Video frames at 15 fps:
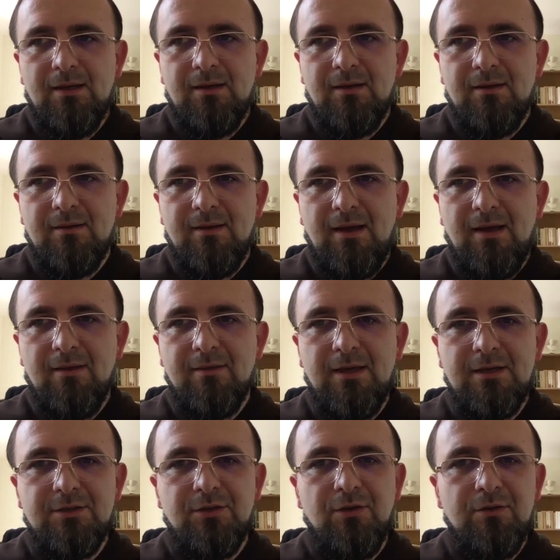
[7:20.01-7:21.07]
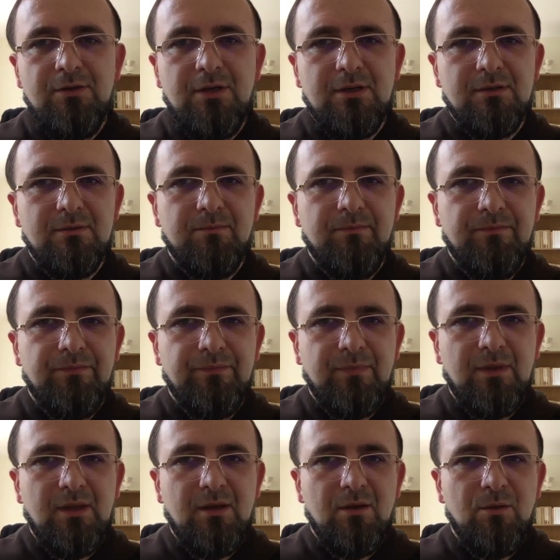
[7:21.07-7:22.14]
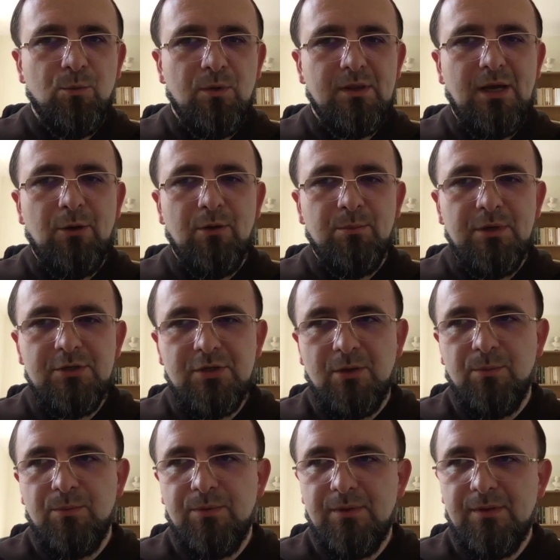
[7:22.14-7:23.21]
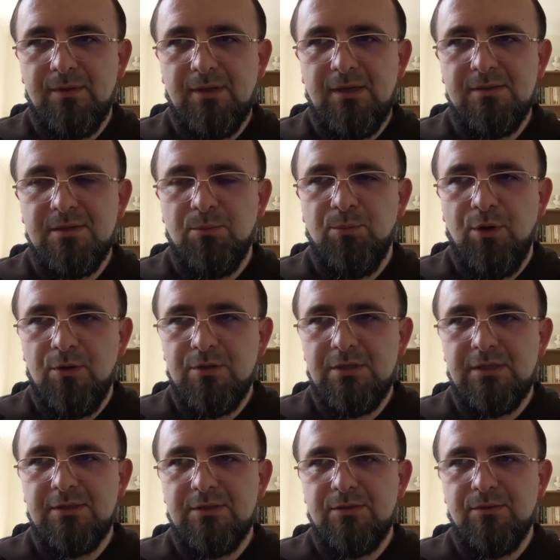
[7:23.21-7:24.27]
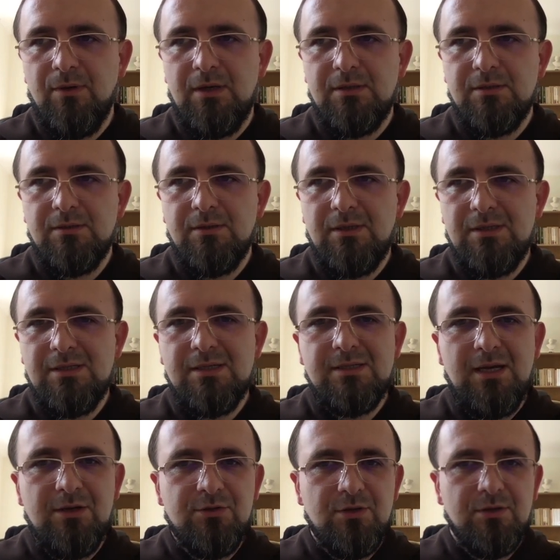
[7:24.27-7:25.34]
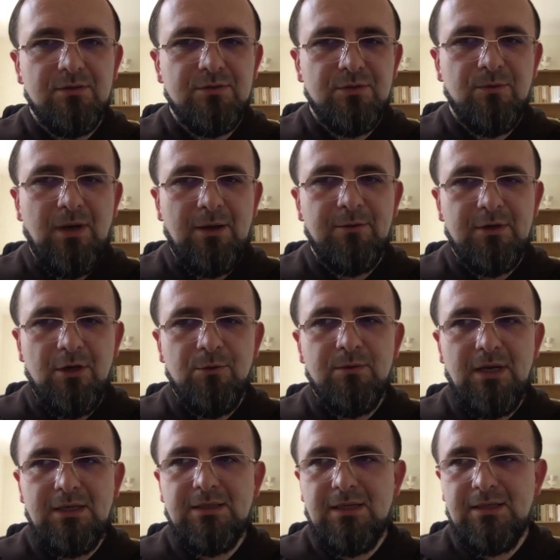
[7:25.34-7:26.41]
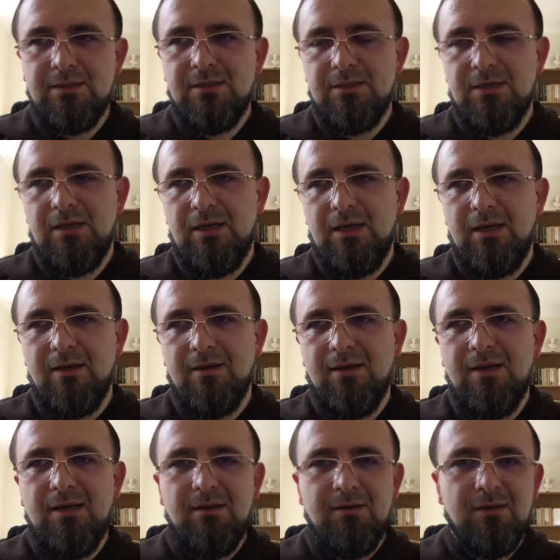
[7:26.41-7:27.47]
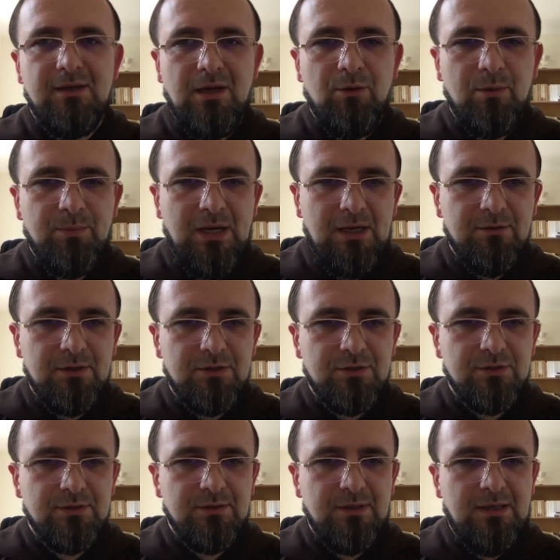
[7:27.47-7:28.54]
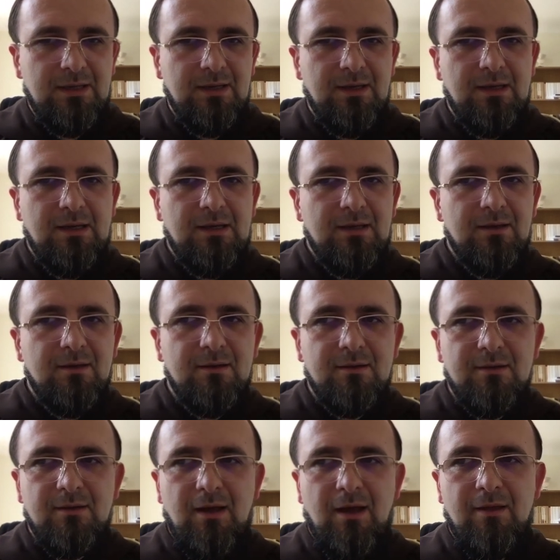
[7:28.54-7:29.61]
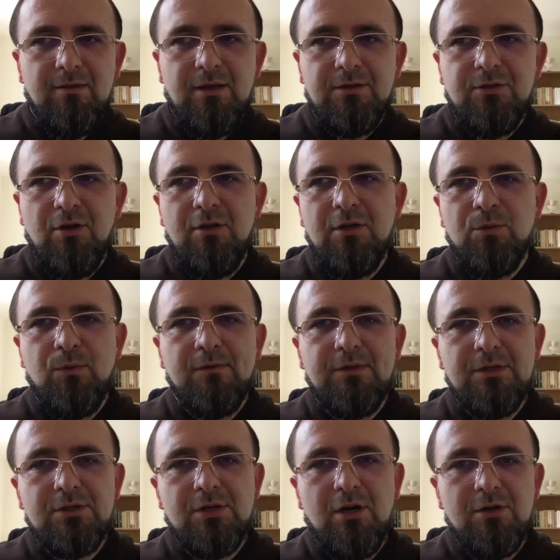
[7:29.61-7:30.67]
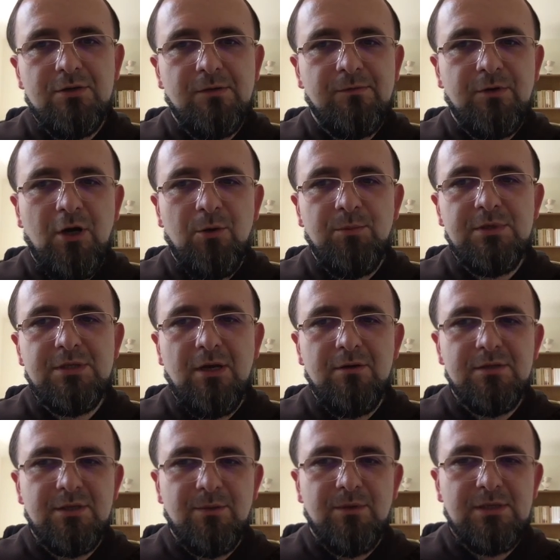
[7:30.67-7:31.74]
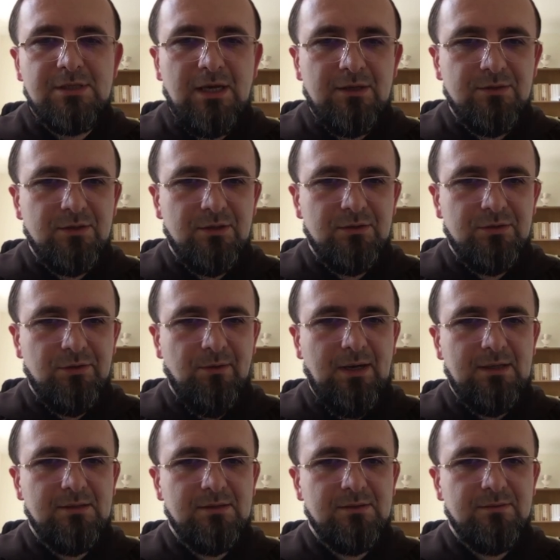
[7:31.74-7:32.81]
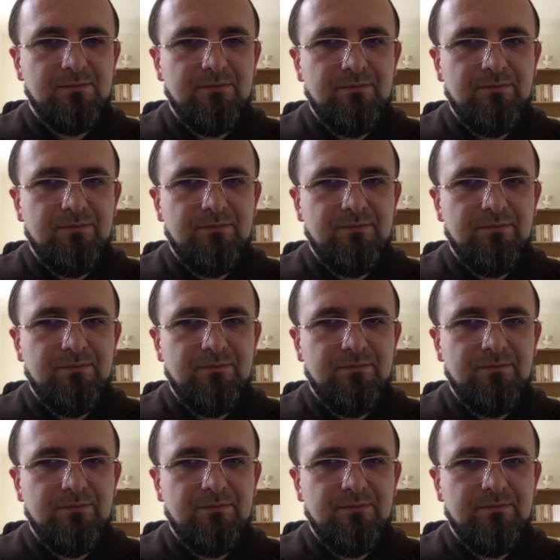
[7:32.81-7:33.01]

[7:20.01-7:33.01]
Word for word: Uh, and that union with our bishop is important to us, is essential to our own identity here in our parish. Uh, and that union with the Church of Rome is also essential to us.